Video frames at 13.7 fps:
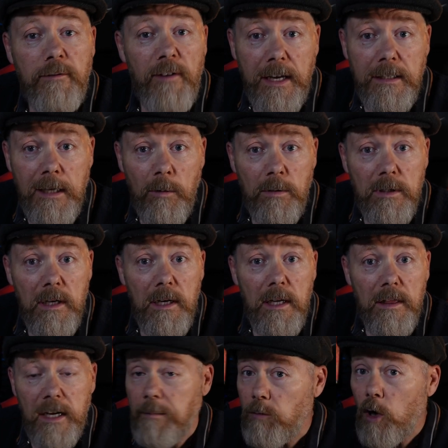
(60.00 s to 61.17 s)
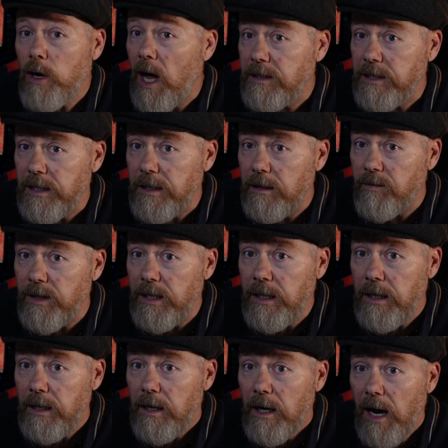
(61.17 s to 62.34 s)
find out that I'm not anti-EV
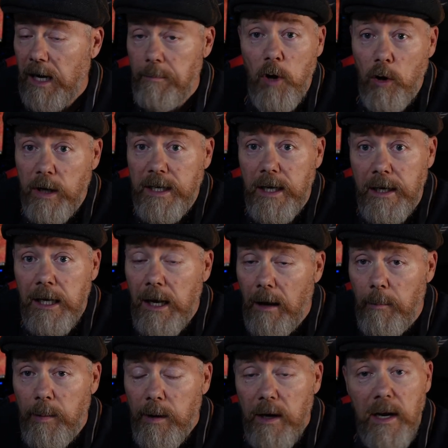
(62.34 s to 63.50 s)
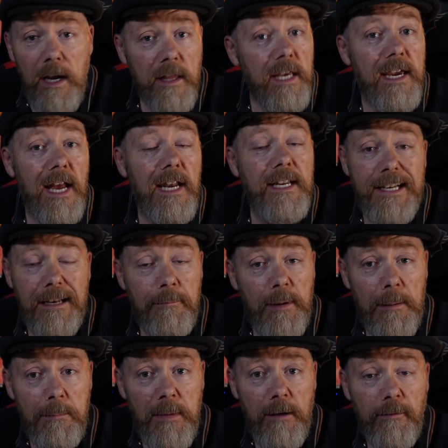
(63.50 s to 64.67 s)
and I'm not in their club, they get a little
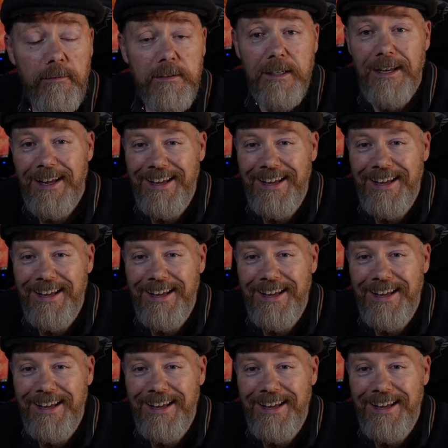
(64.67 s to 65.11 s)
bit miffed.